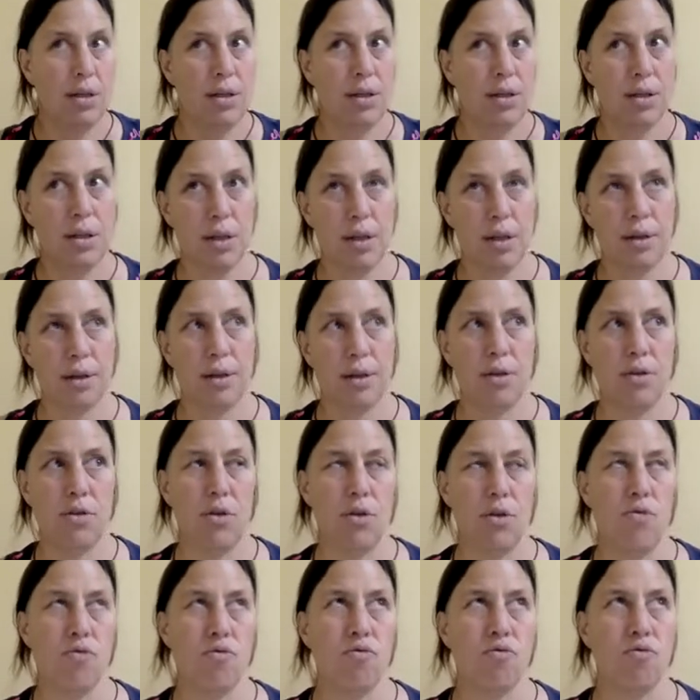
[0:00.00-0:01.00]
this is
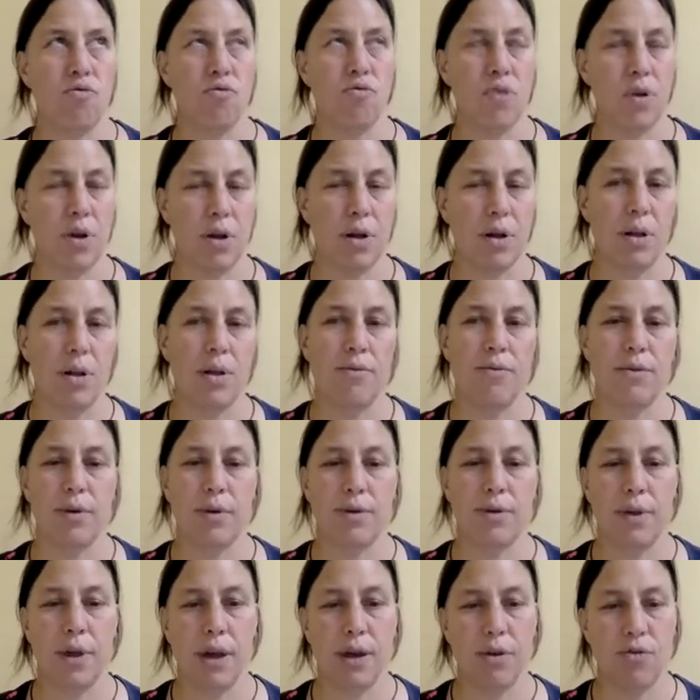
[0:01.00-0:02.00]
not real, it
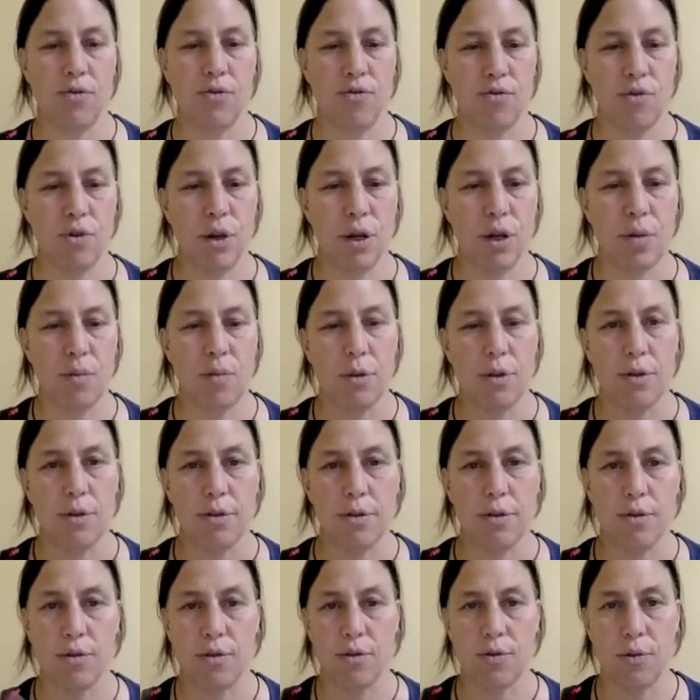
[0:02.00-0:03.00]
feels like a dream, it's
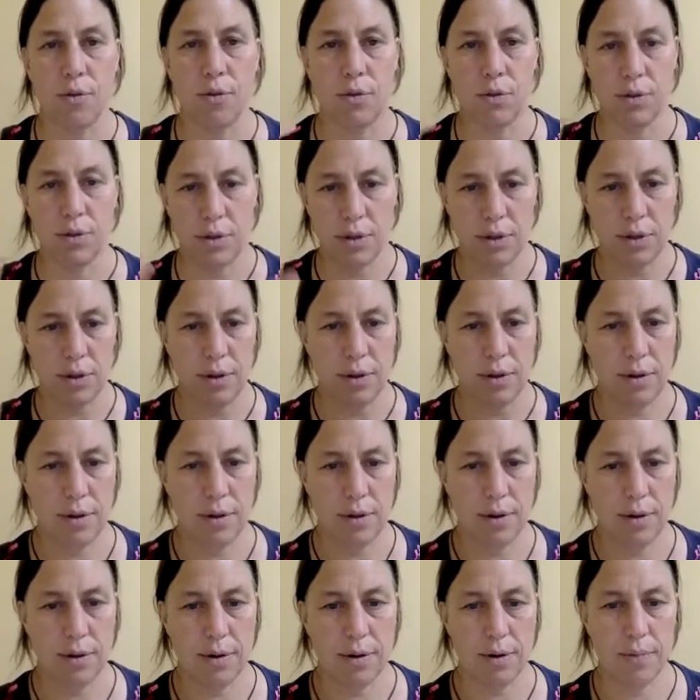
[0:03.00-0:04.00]
distorted and
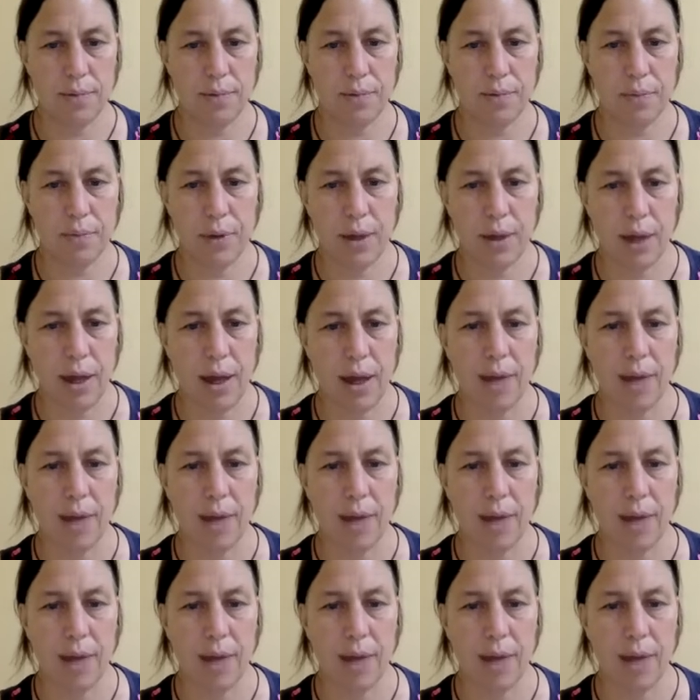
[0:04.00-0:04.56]
distant, okay?